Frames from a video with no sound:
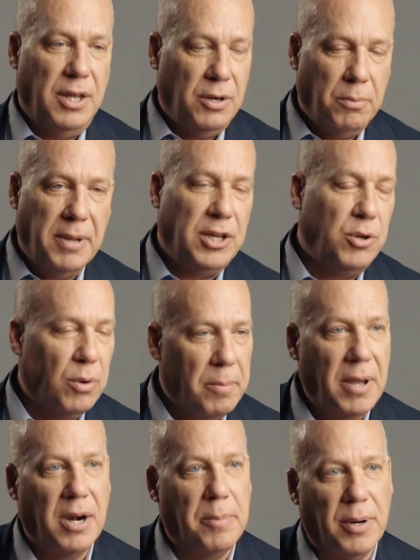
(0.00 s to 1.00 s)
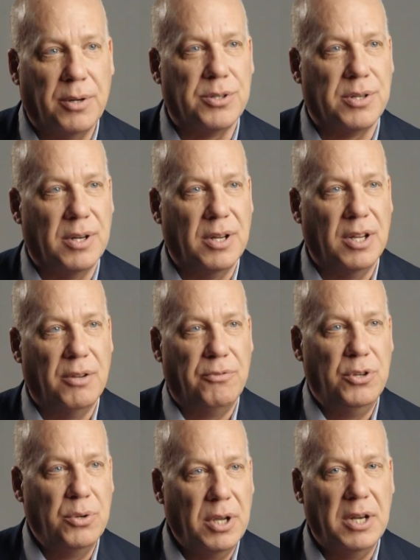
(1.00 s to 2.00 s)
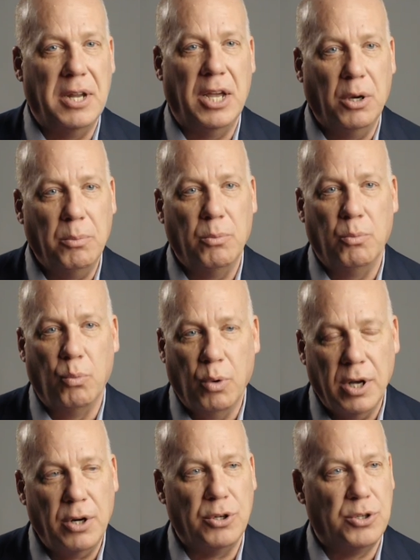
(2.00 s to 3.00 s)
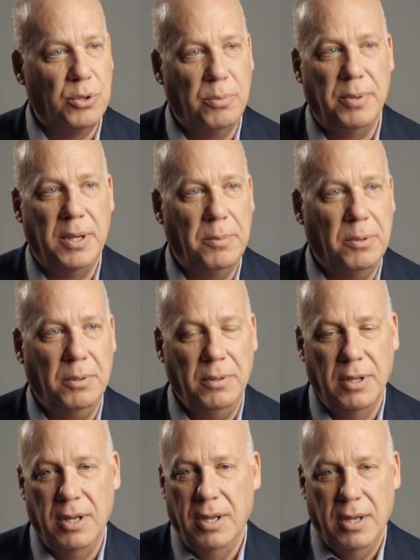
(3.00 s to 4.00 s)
It'll make you a better person. If you can help one or two people,